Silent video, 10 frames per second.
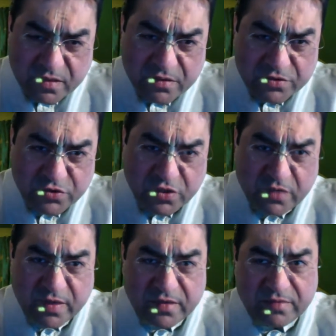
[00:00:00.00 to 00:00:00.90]

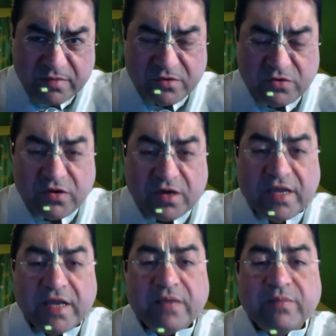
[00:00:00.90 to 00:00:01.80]
Shuddha Bhakti, to
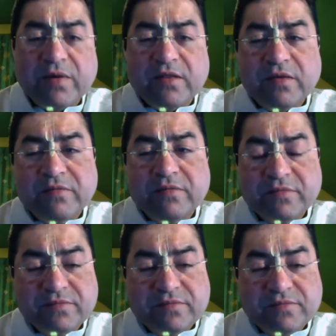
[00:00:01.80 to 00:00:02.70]
attaining Bhakti,
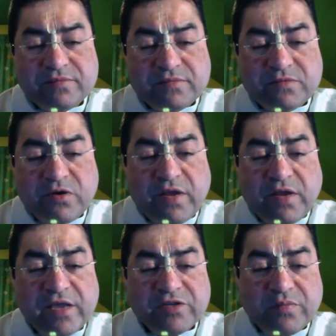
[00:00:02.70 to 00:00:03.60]
or
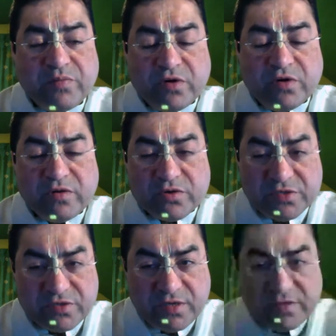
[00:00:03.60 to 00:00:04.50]
engaging in pure
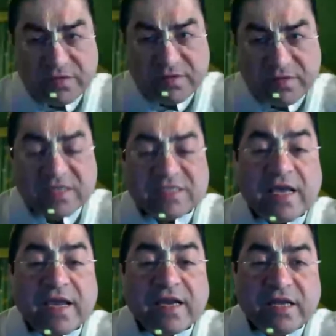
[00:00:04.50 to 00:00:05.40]
devotional service. It's a
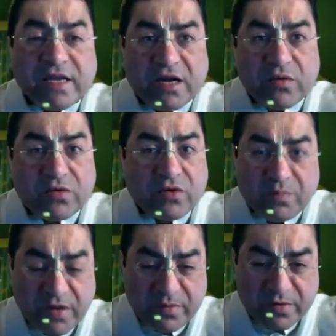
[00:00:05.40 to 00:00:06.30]
secondary route,
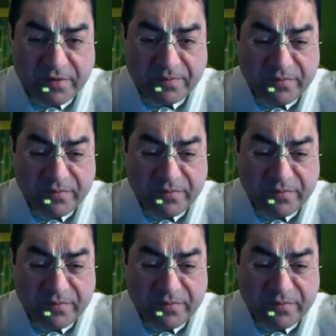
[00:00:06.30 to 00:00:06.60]
not primary.